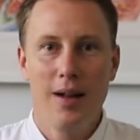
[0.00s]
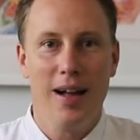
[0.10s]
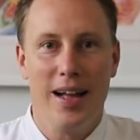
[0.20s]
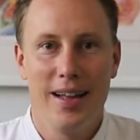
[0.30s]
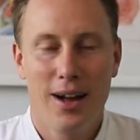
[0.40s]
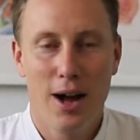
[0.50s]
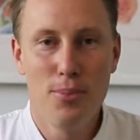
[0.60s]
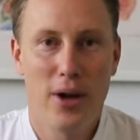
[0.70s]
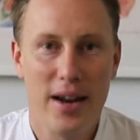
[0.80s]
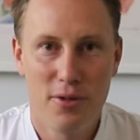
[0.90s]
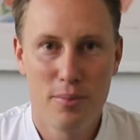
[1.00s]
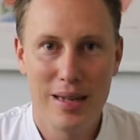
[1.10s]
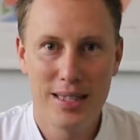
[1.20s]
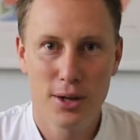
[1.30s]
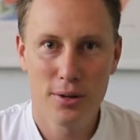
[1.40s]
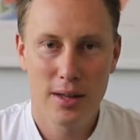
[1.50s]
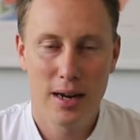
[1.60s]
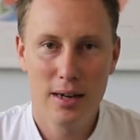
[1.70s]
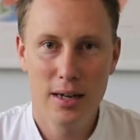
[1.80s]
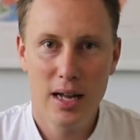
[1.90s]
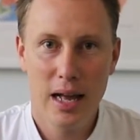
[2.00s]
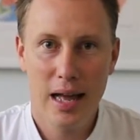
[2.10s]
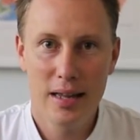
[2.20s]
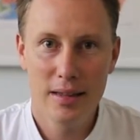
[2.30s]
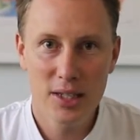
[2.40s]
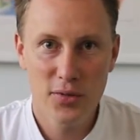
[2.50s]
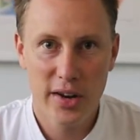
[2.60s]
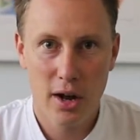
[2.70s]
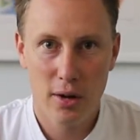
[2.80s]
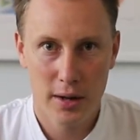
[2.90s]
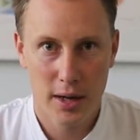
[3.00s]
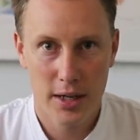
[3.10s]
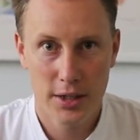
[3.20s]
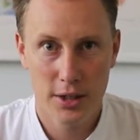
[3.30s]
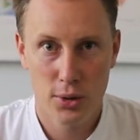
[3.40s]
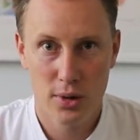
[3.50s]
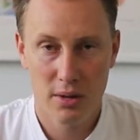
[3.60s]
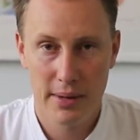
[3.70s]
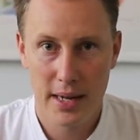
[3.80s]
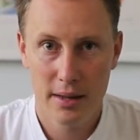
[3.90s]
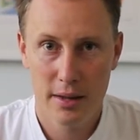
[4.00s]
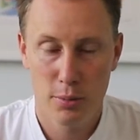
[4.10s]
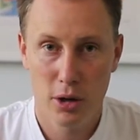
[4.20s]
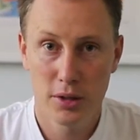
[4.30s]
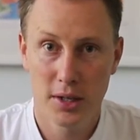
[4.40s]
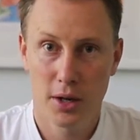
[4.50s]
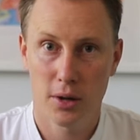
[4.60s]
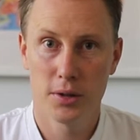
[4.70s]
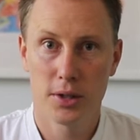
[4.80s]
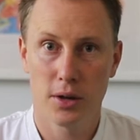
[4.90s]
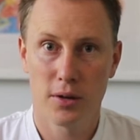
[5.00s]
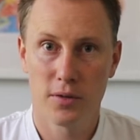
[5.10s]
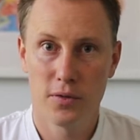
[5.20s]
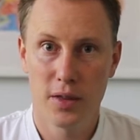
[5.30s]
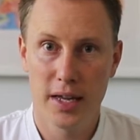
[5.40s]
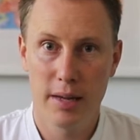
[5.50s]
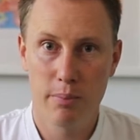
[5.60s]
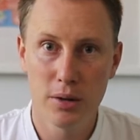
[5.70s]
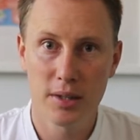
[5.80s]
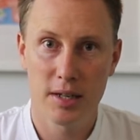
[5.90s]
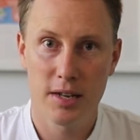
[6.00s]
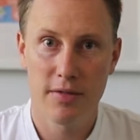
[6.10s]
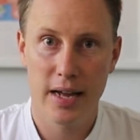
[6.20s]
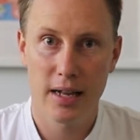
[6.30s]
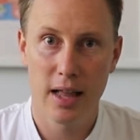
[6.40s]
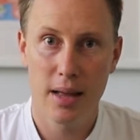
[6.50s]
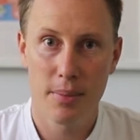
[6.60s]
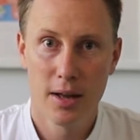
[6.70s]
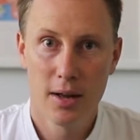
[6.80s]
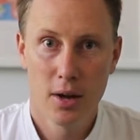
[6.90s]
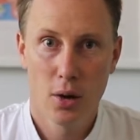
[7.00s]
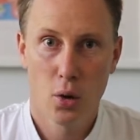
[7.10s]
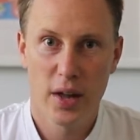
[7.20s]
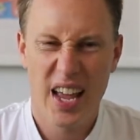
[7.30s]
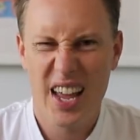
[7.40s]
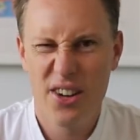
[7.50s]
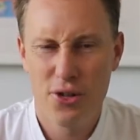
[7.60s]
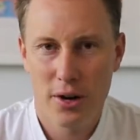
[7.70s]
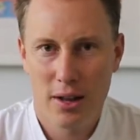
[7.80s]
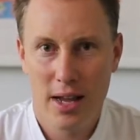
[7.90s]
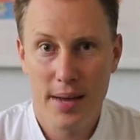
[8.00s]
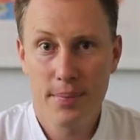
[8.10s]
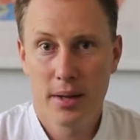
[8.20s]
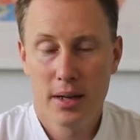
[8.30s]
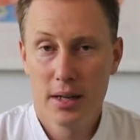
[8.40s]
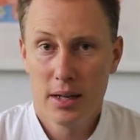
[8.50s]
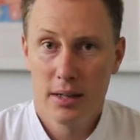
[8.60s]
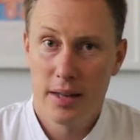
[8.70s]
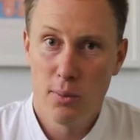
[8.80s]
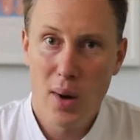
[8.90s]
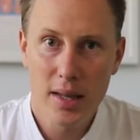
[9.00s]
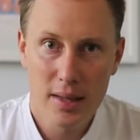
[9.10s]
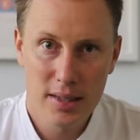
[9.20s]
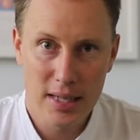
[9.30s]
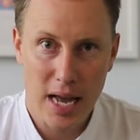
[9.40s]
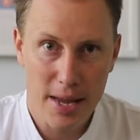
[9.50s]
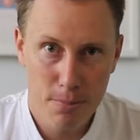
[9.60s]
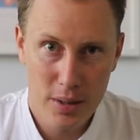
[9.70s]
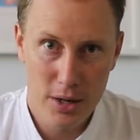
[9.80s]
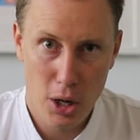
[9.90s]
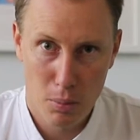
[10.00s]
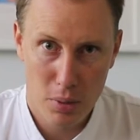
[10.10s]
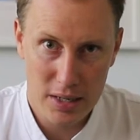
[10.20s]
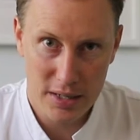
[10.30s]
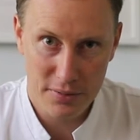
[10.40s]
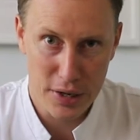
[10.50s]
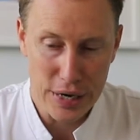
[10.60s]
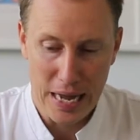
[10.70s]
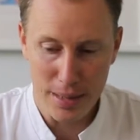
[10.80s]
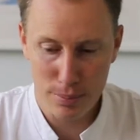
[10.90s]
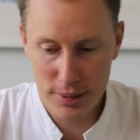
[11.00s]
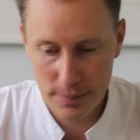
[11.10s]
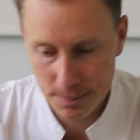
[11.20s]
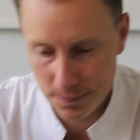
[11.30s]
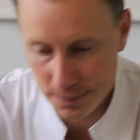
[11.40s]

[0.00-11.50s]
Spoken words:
Hi, I'm Brad from Men's Health and Under, and in this video I'm going to talk about the pros and cons of the post-TVAC clamp or the AndroClamp. They're one and the same, but known by different names.